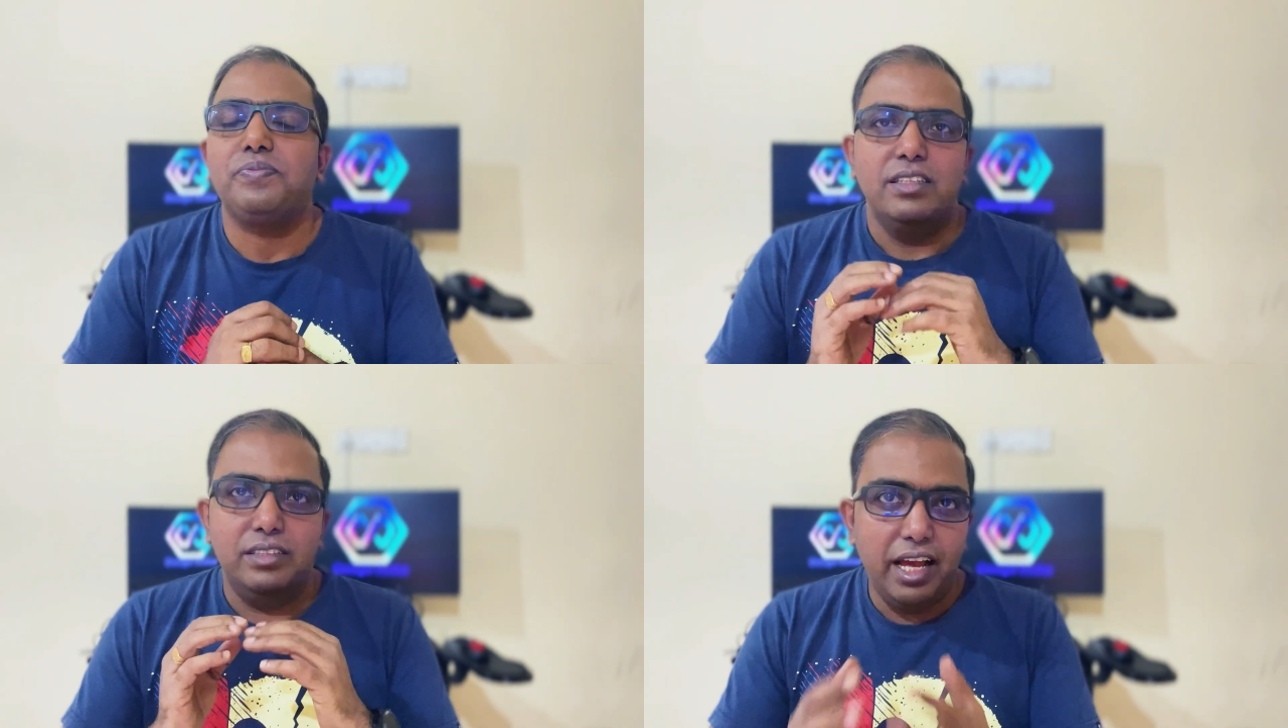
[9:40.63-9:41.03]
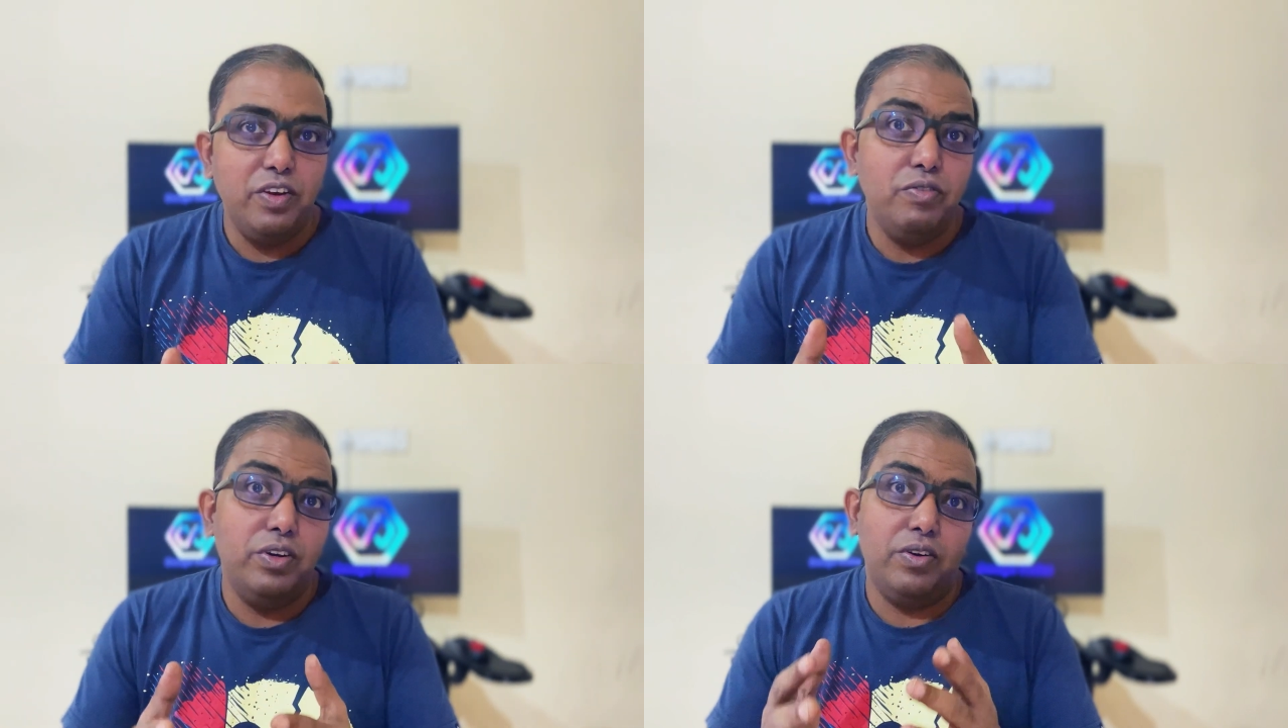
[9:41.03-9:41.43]
Thank
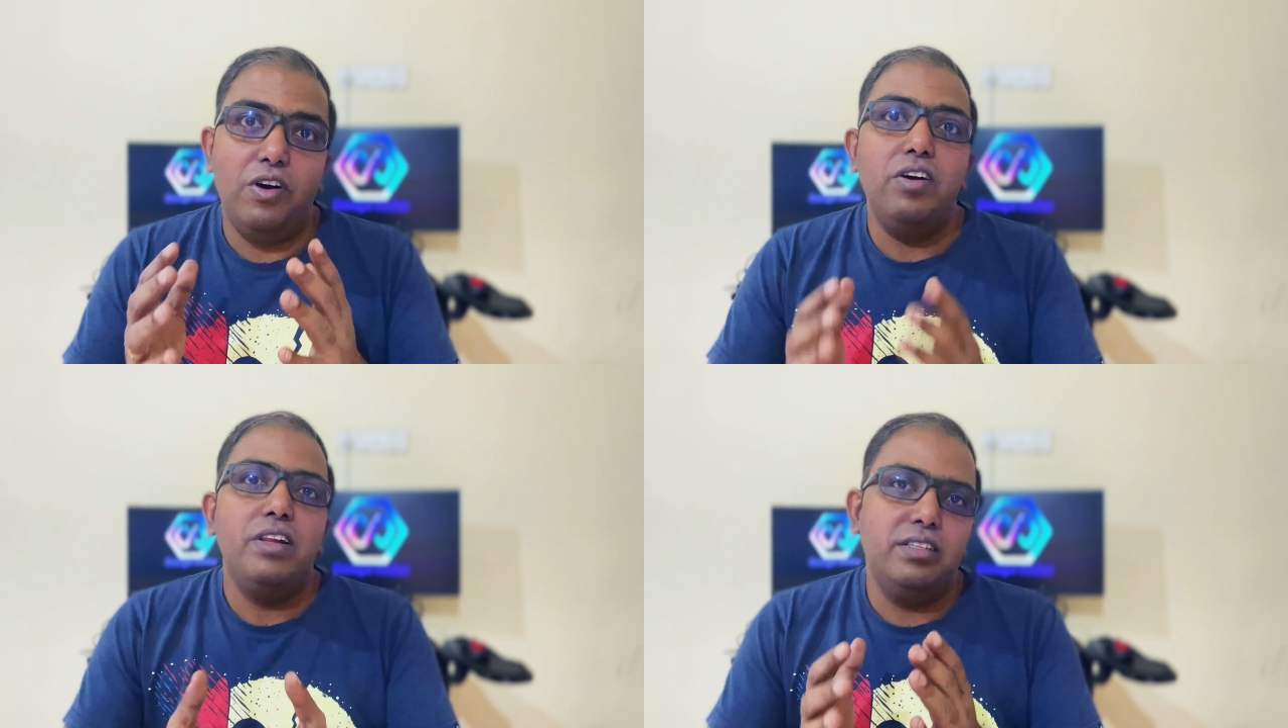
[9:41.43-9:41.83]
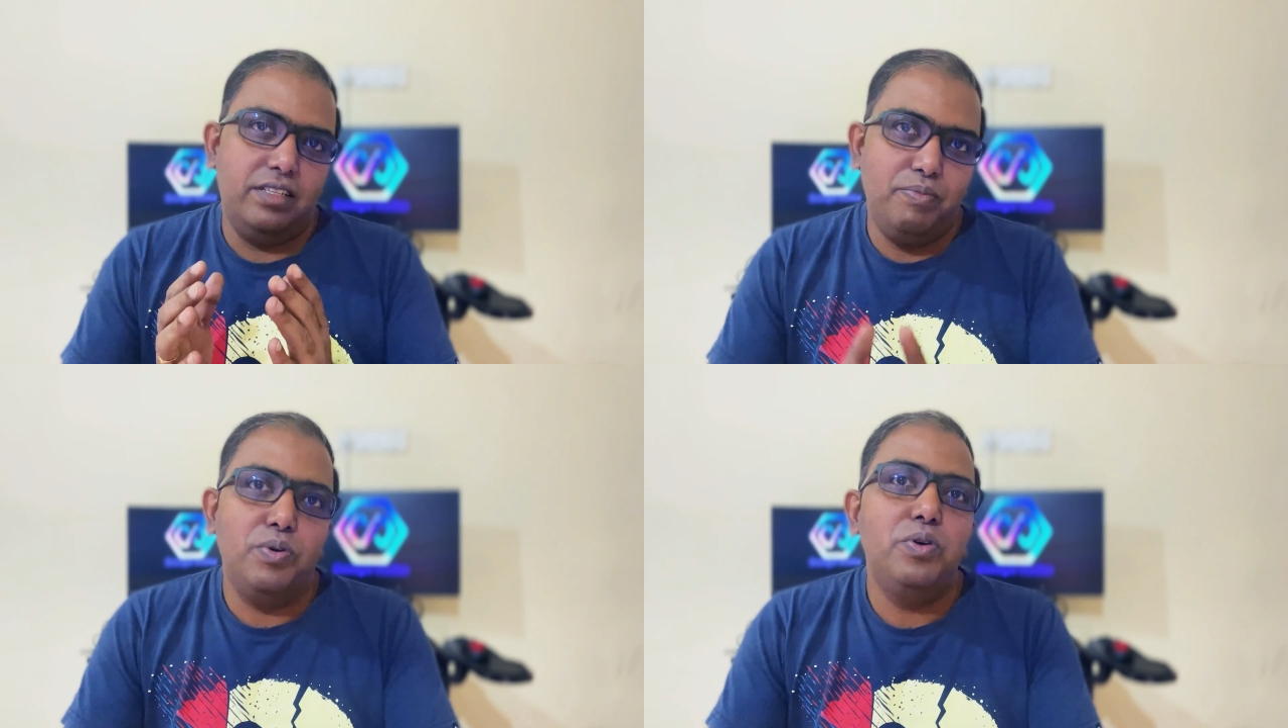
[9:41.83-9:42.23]
you for all the
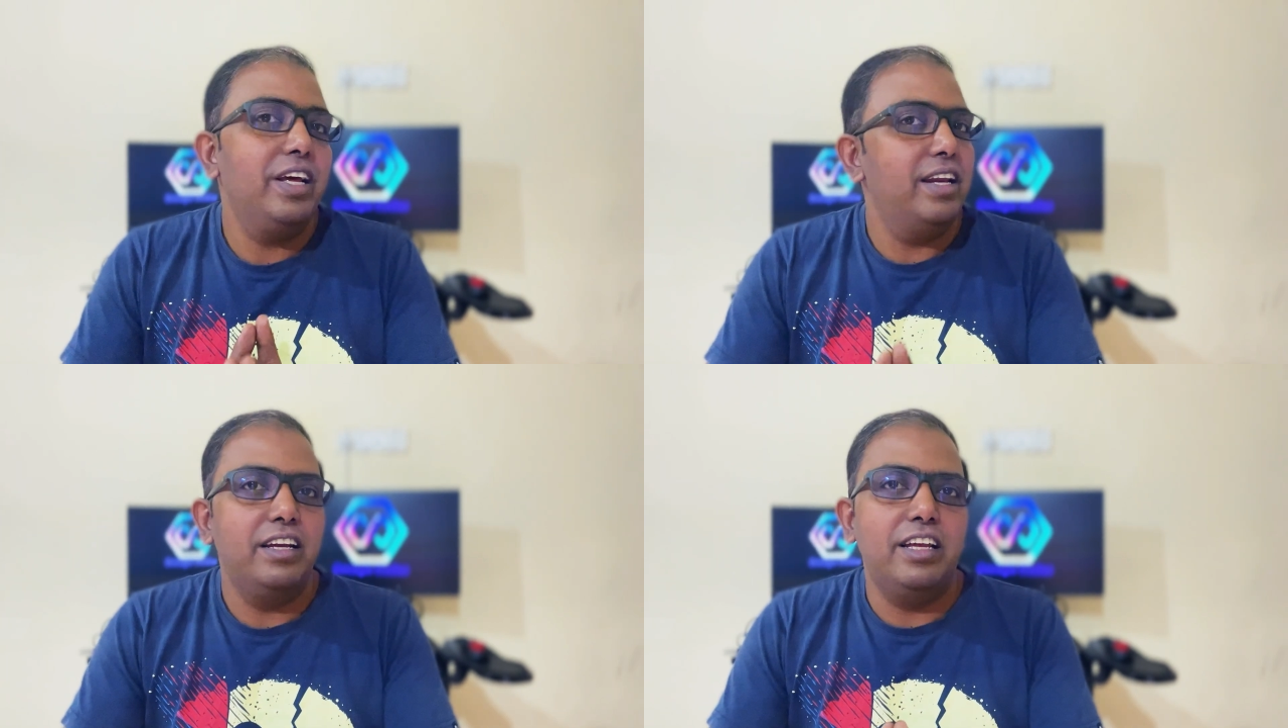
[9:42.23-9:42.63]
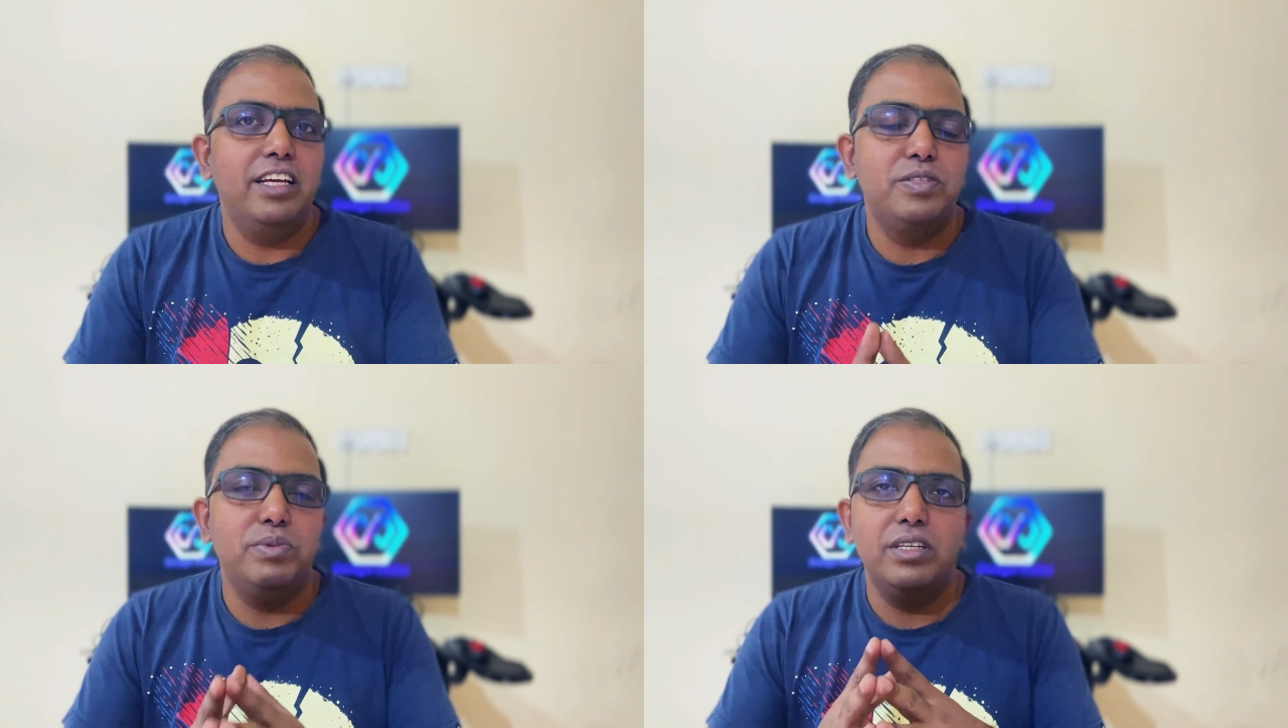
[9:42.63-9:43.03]
support and
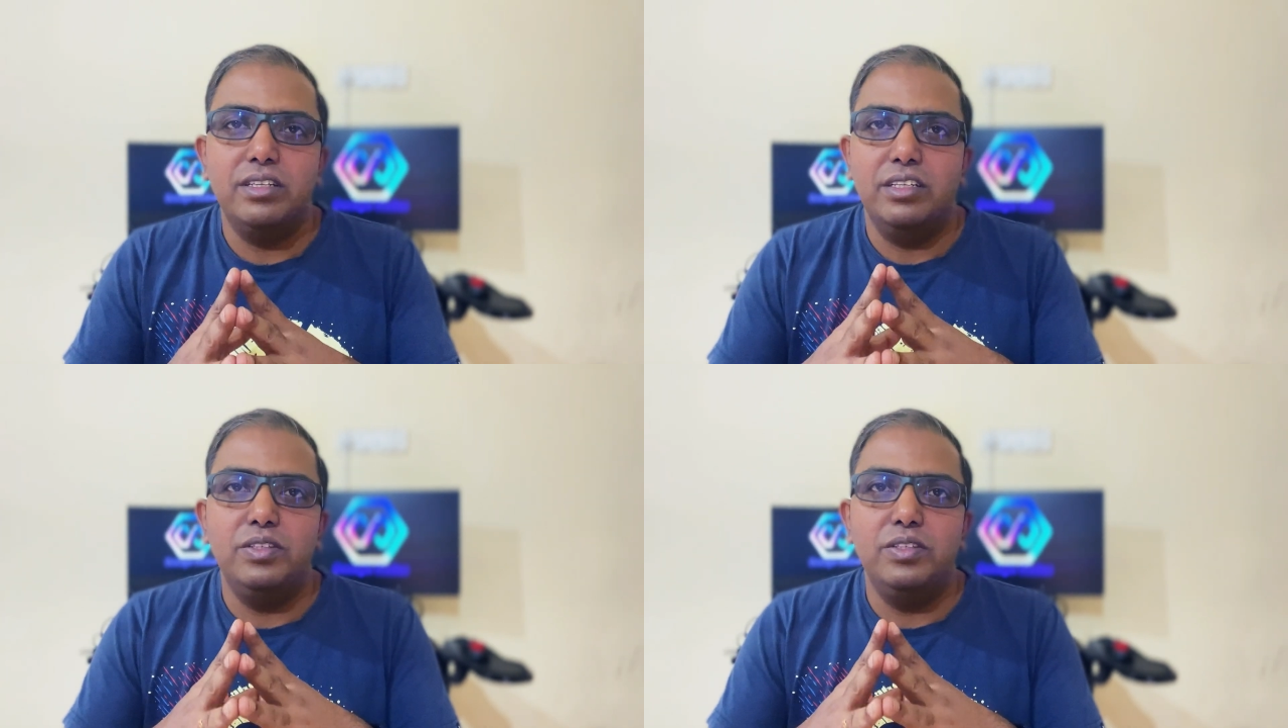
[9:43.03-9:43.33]
encouragement